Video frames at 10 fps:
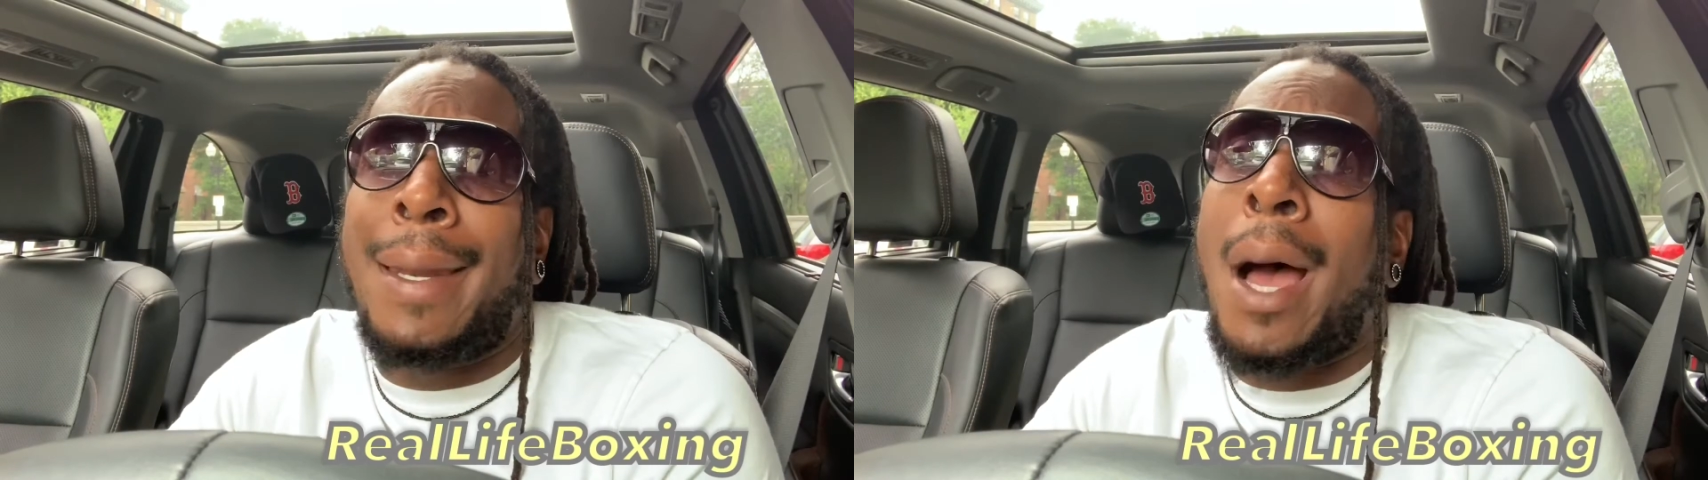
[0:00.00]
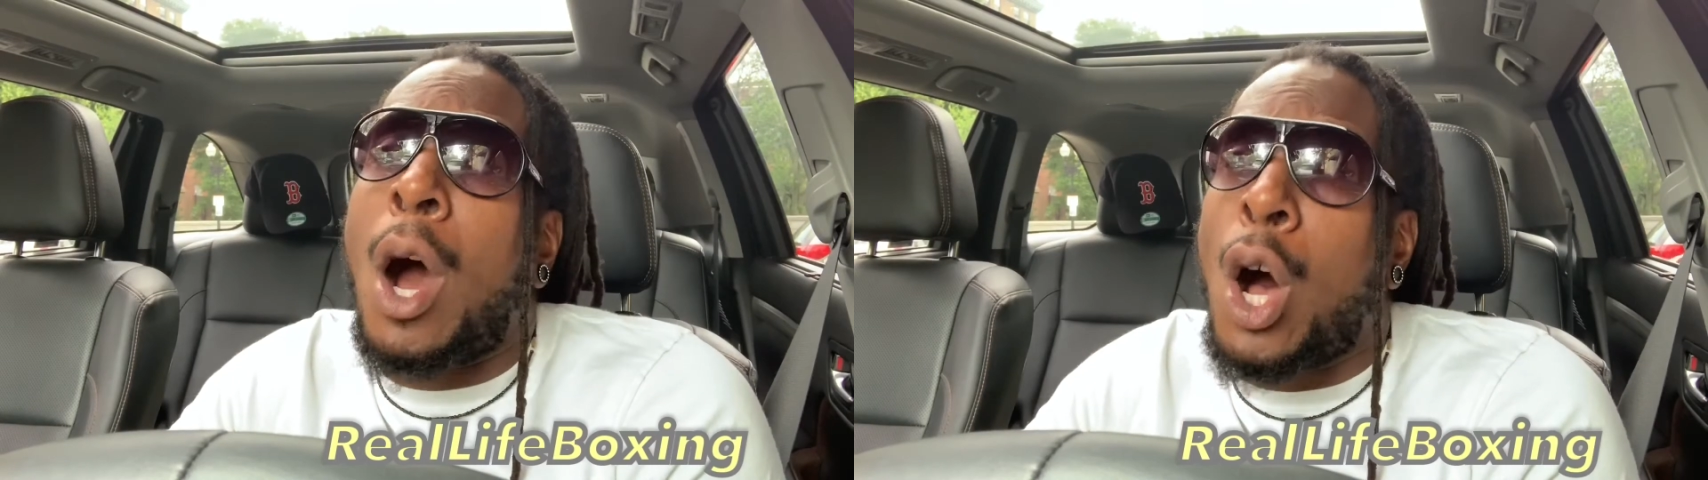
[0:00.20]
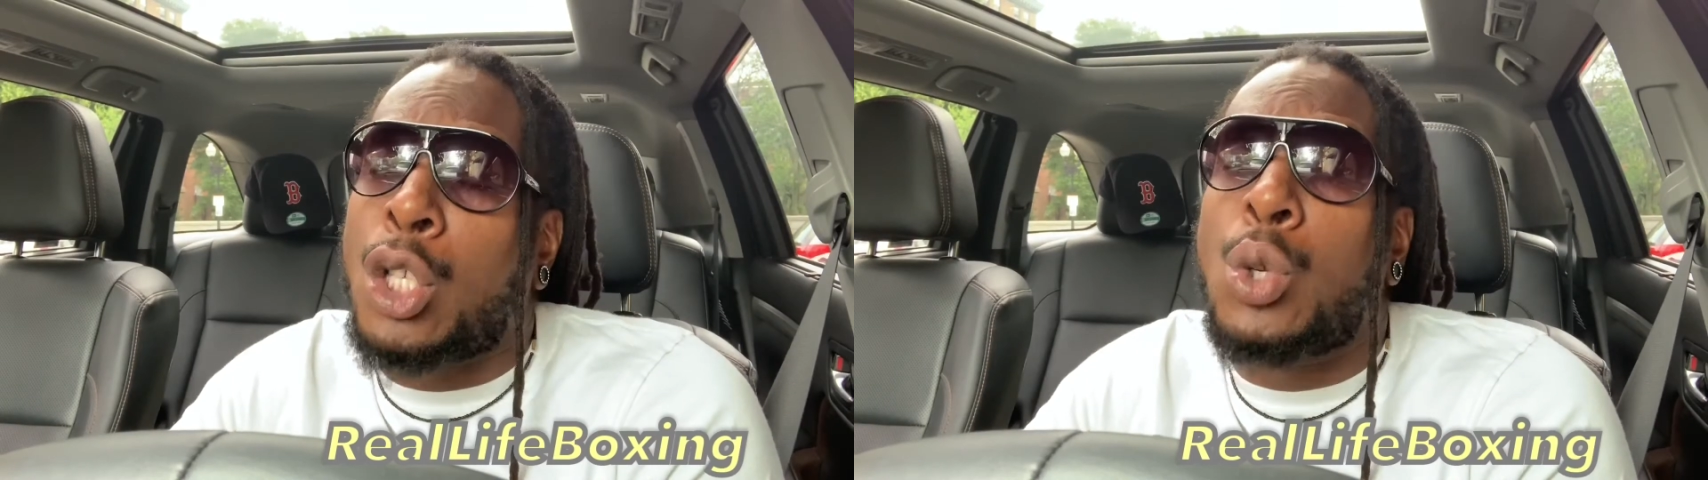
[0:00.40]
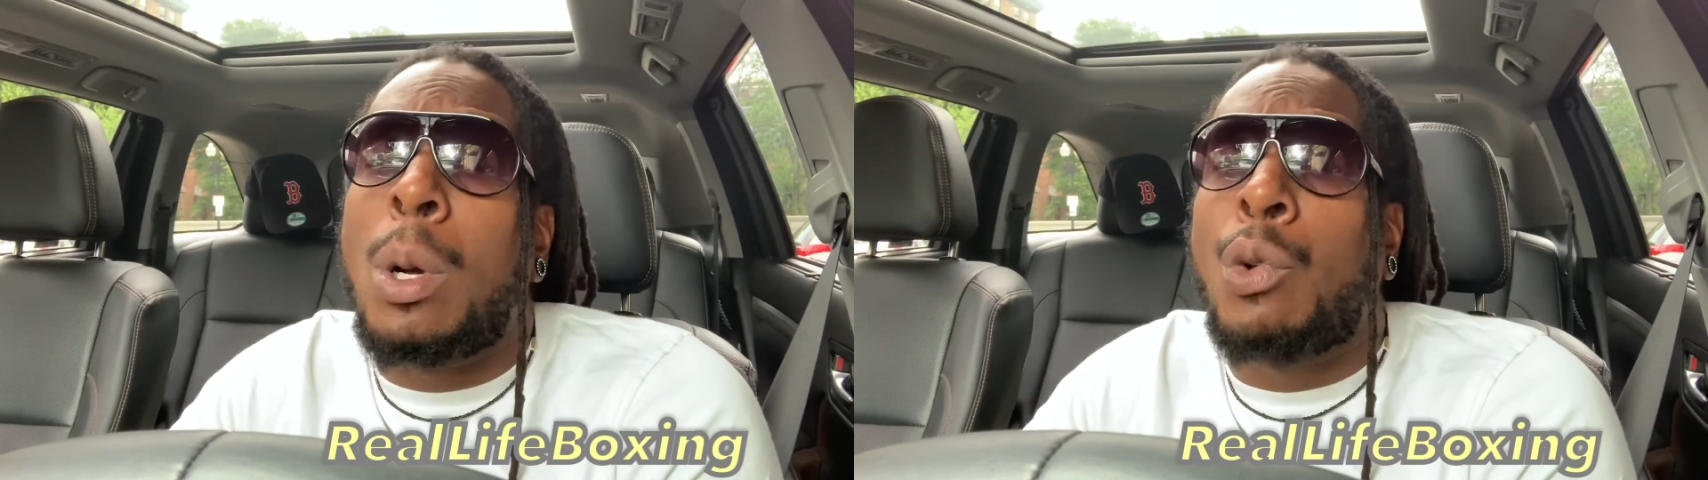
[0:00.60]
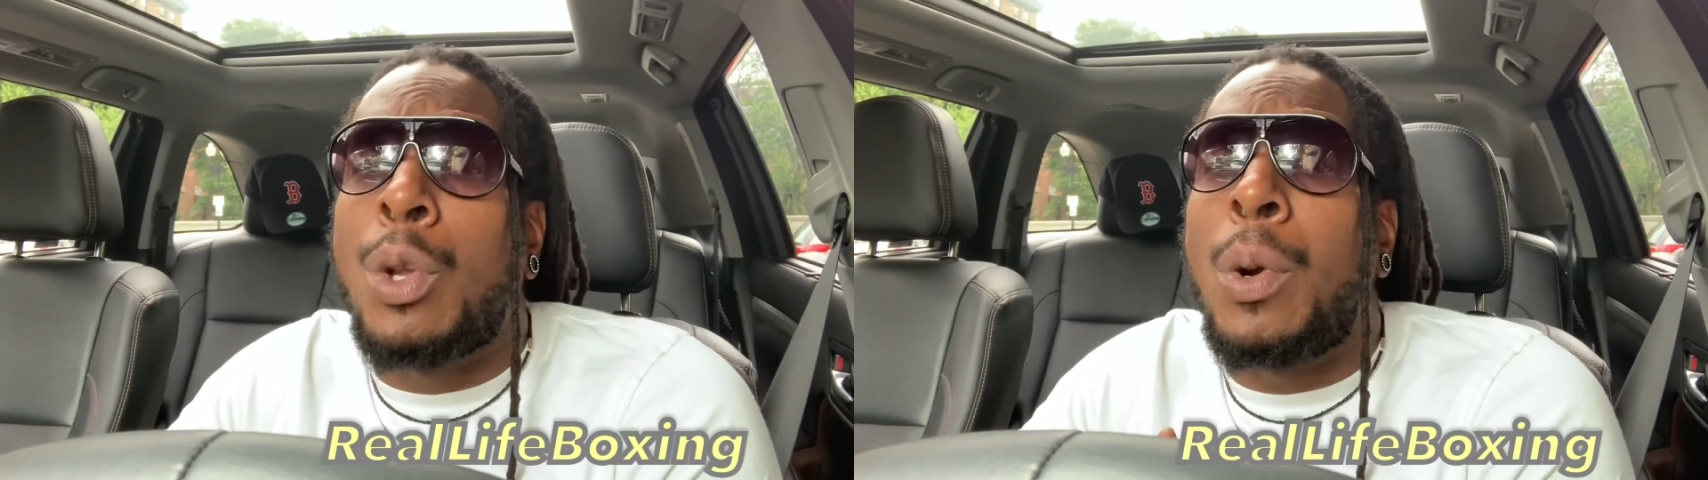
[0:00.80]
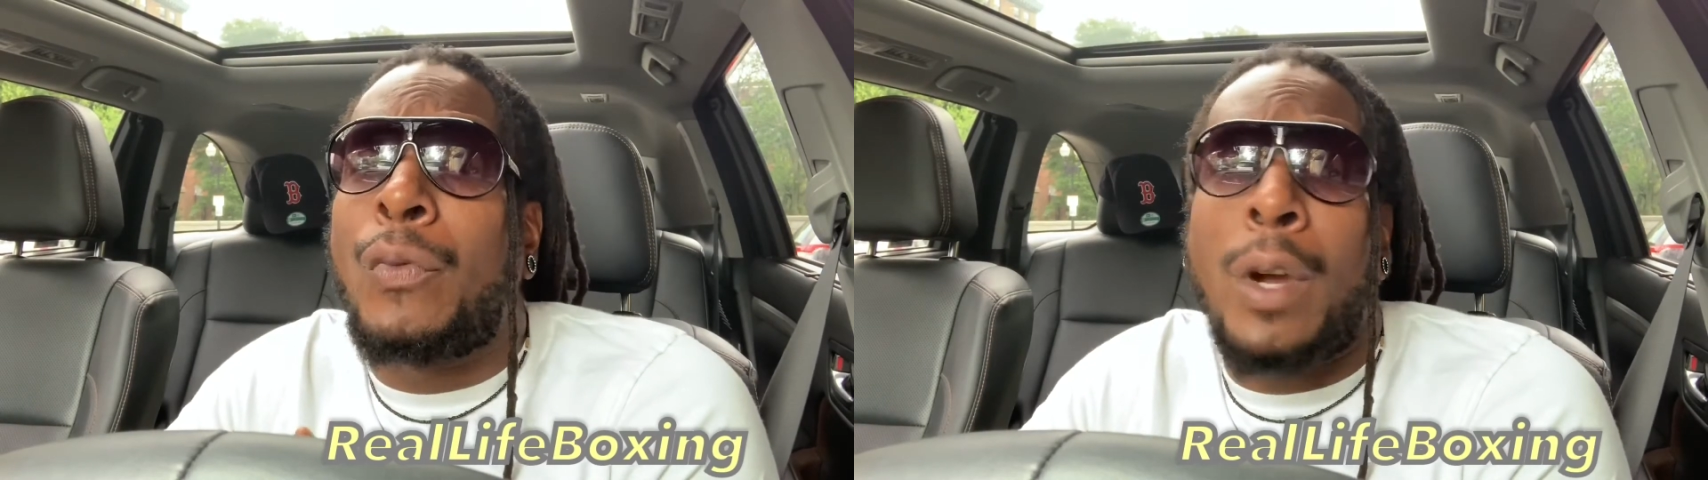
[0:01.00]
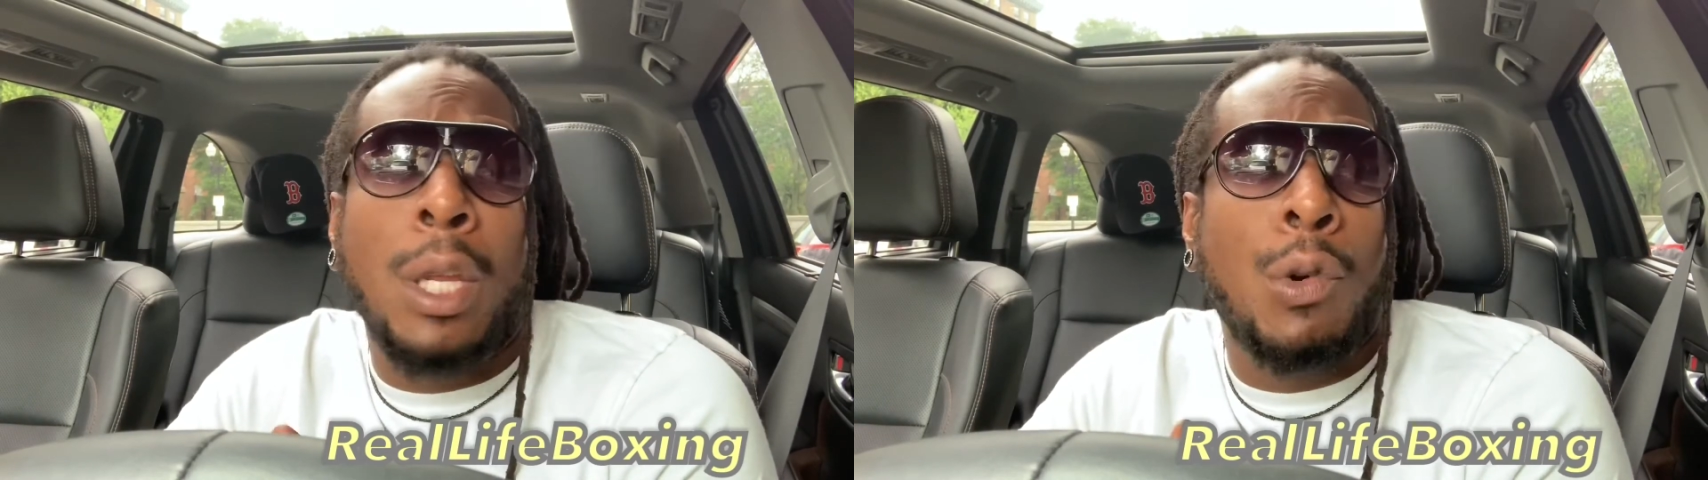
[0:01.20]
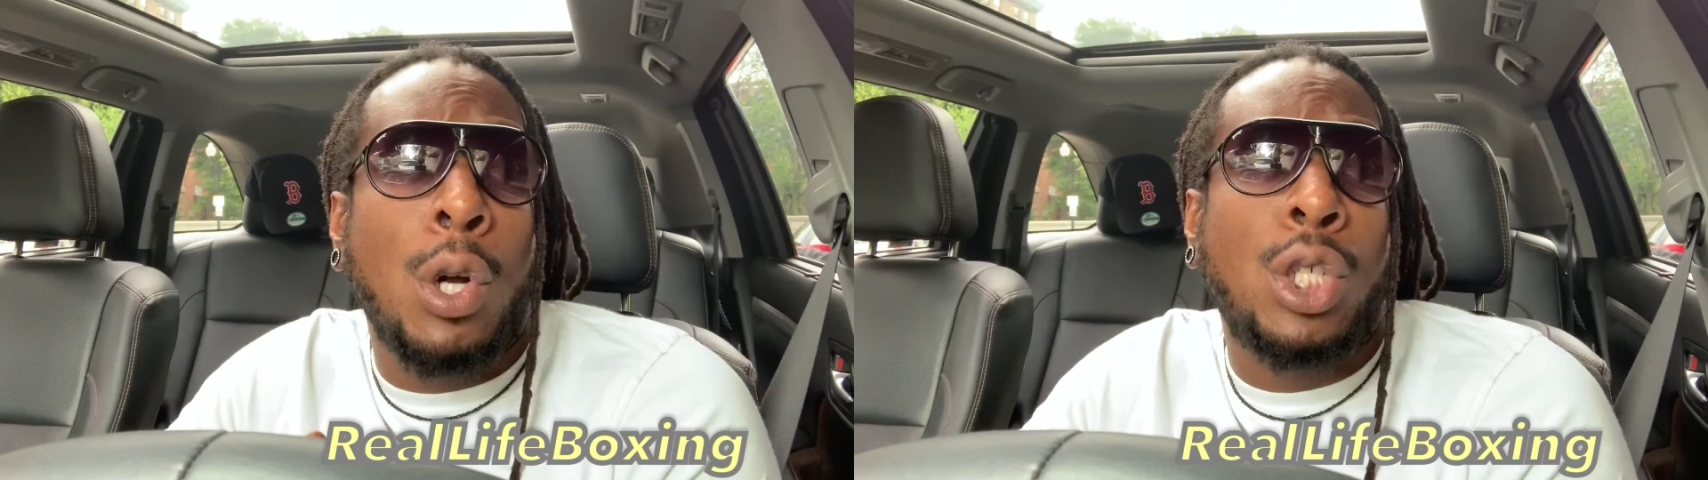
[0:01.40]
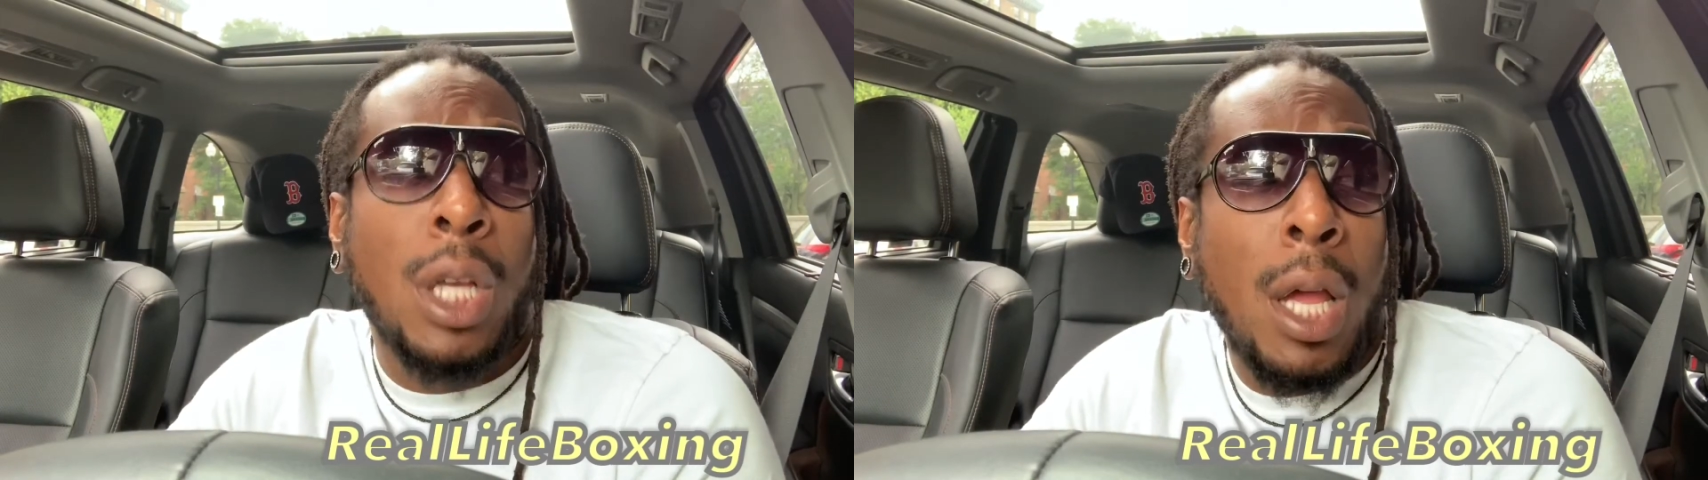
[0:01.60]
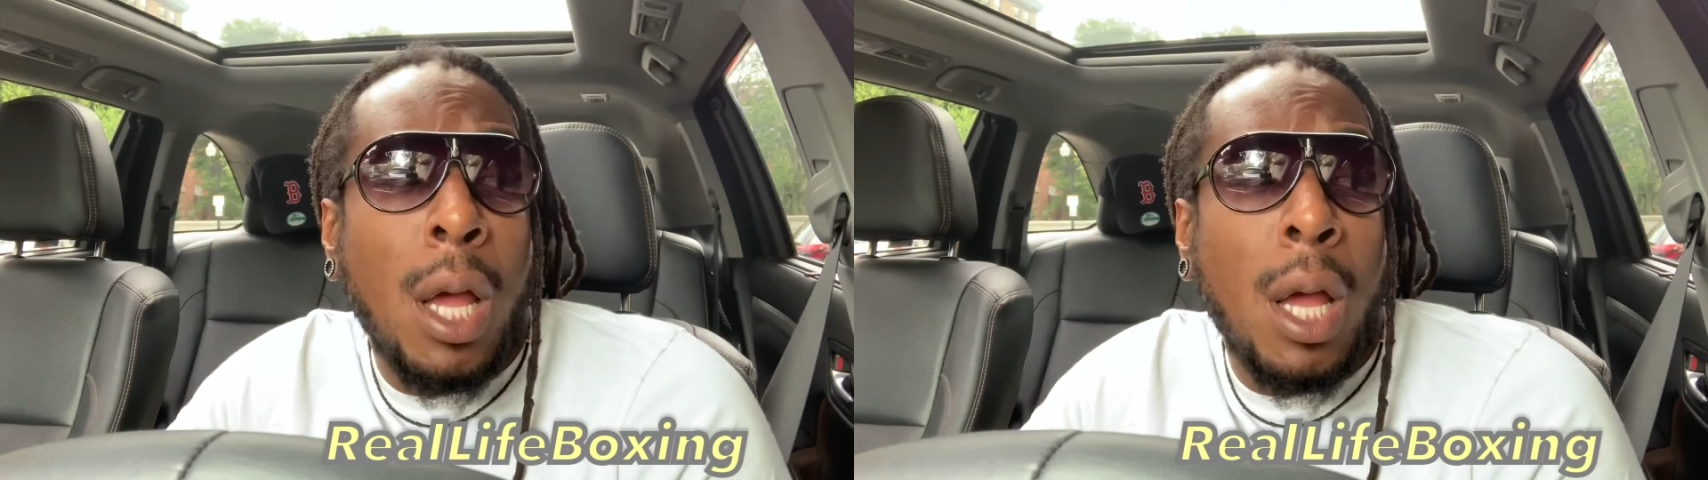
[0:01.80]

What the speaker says: and I also agree with Freddie Roach